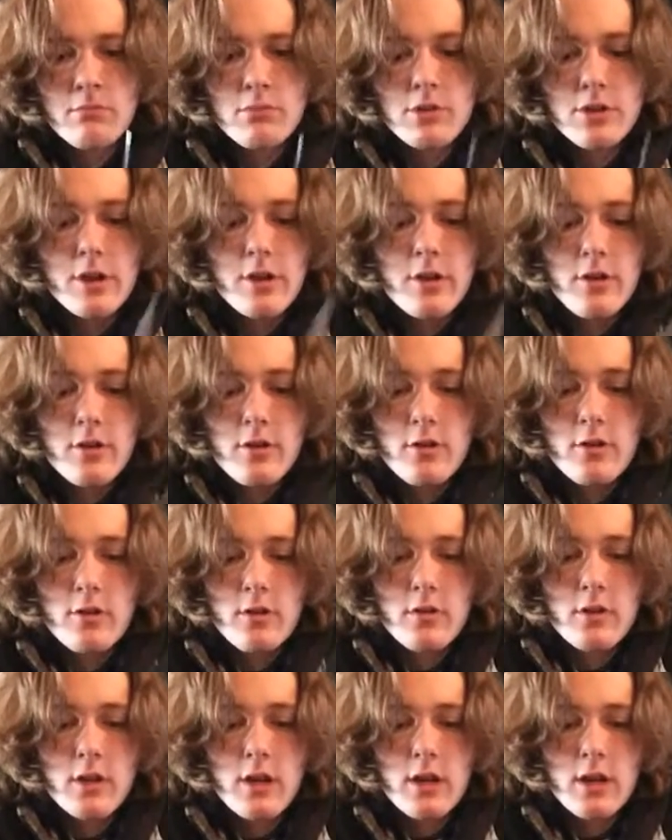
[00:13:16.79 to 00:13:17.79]

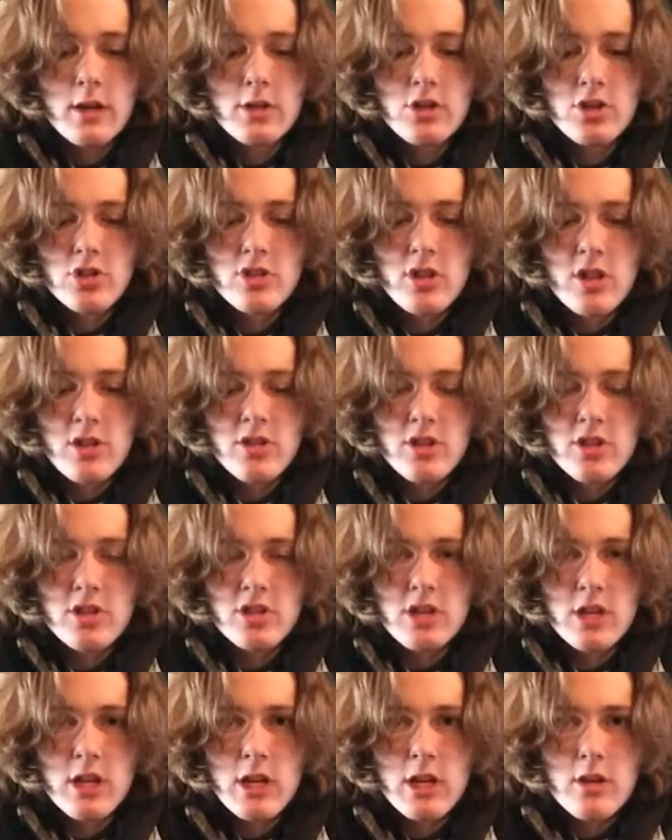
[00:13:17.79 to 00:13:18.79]
So yeah, I just got
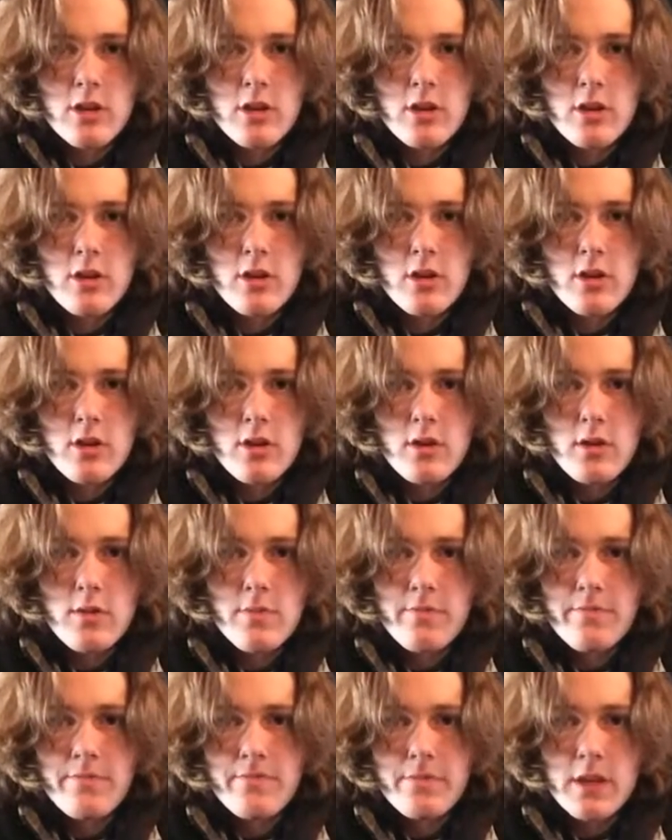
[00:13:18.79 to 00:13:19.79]
this at
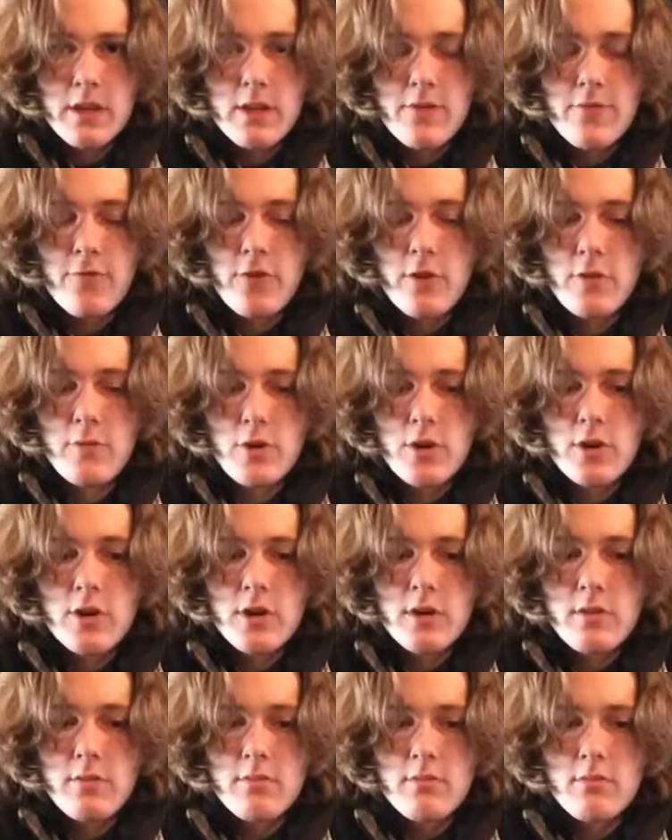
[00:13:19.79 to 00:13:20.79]
the flea
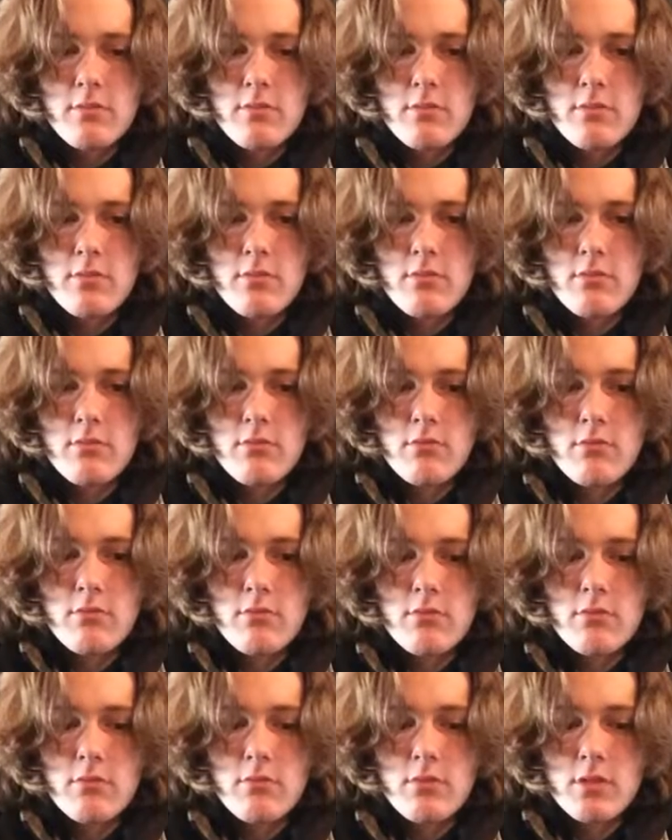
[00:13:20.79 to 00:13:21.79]
market.
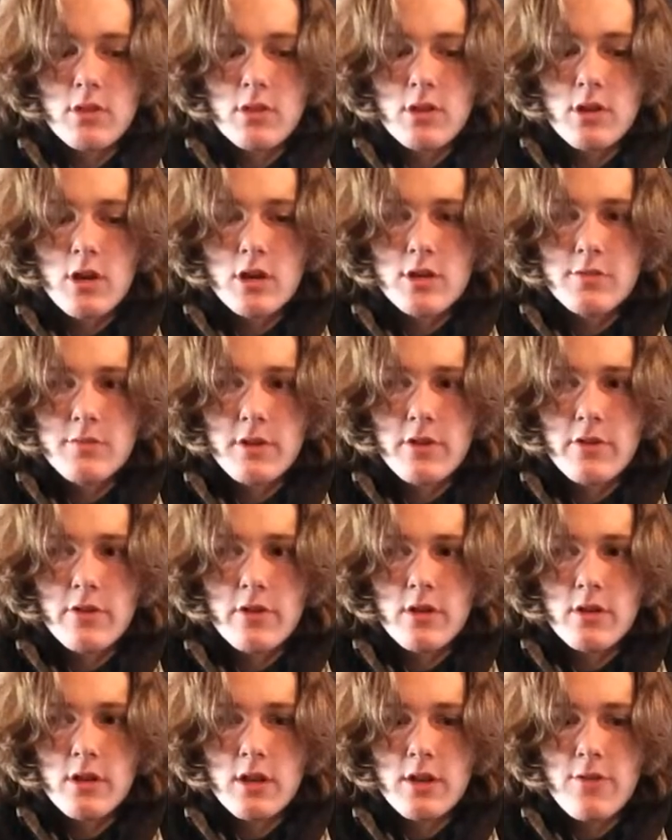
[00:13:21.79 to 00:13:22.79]
It cost me
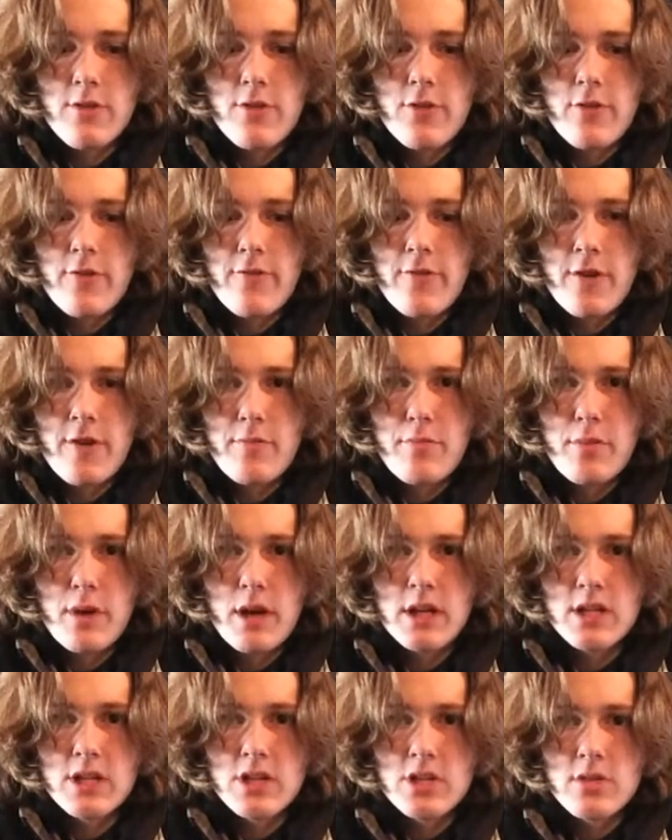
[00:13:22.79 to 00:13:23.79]
around like 35
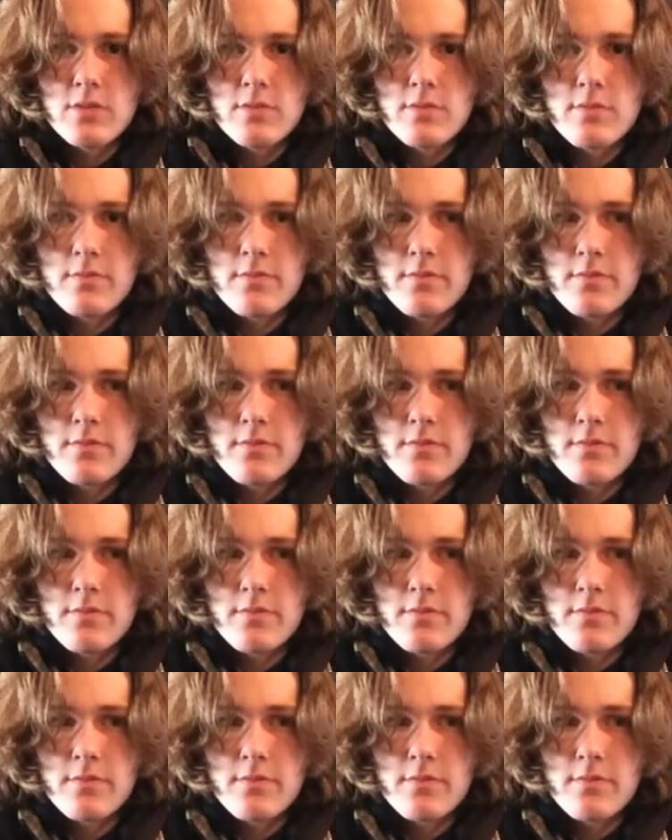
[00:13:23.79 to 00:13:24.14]
bucks.